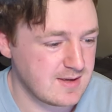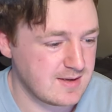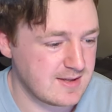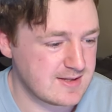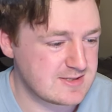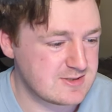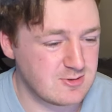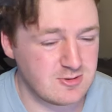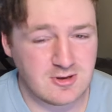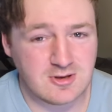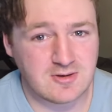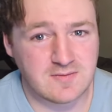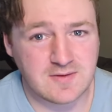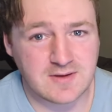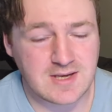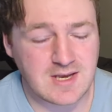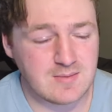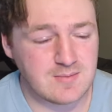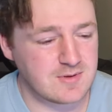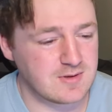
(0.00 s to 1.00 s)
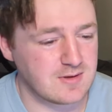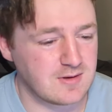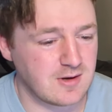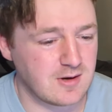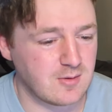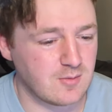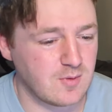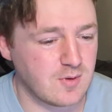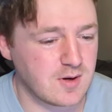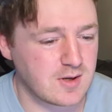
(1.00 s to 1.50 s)
it's too good of a game to
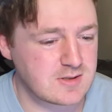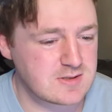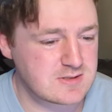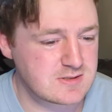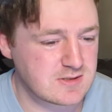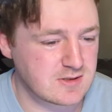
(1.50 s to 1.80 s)
not watch.